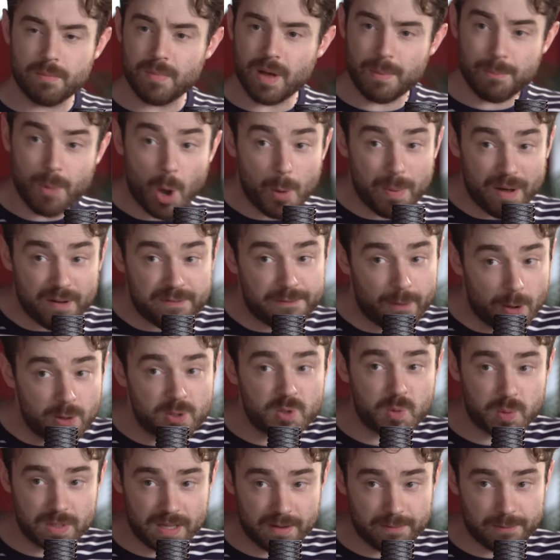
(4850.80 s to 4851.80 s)
Mobile
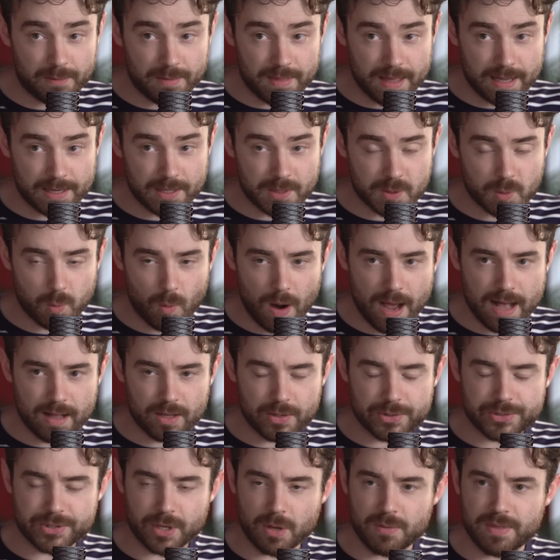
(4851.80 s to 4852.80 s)
phones were different then as
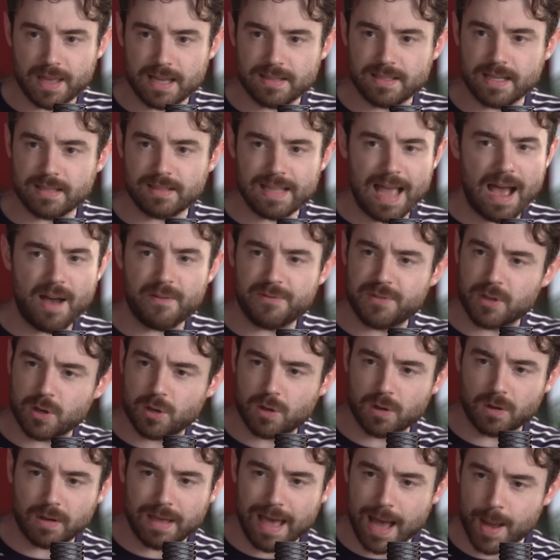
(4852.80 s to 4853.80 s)
well, so they didn't have the
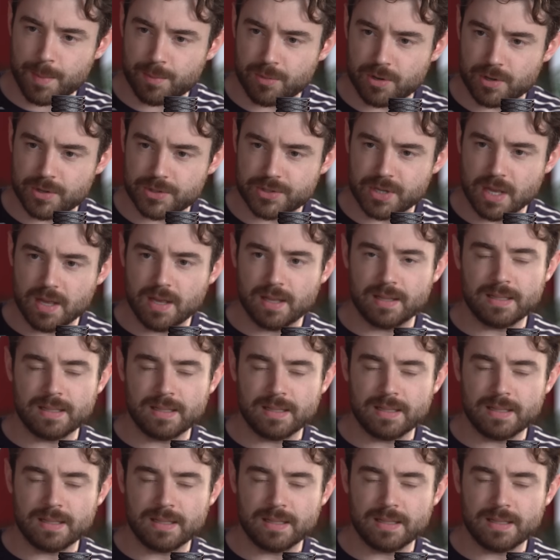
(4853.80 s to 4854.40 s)
good cameras.